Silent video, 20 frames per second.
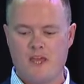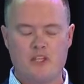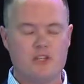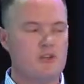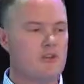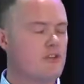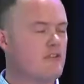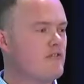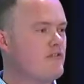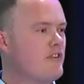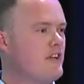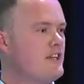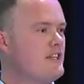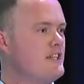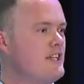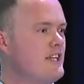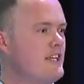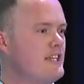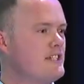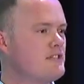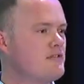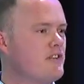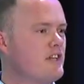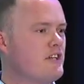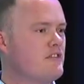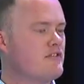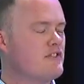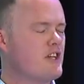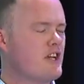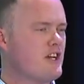You can find it, it's free
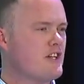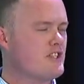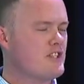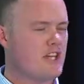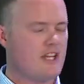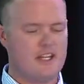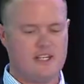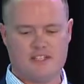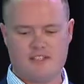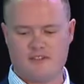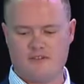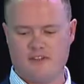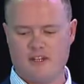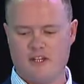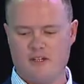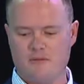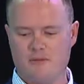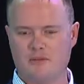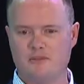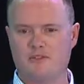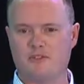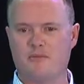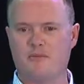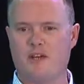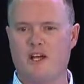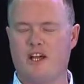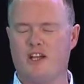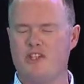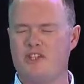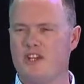of charge, and it's available from
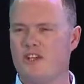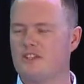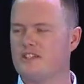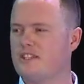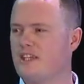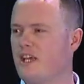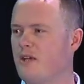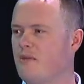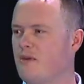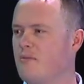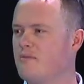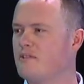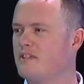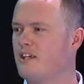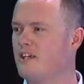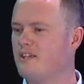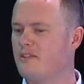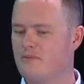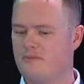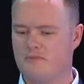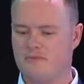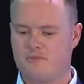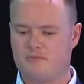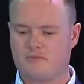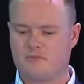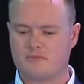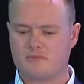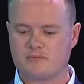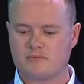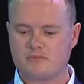the IGLTA website.
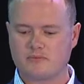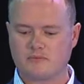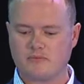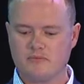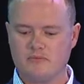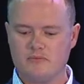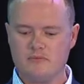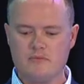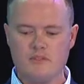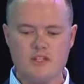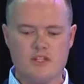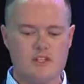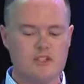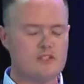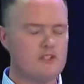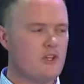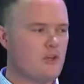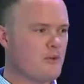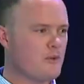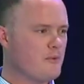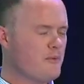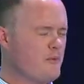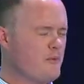So,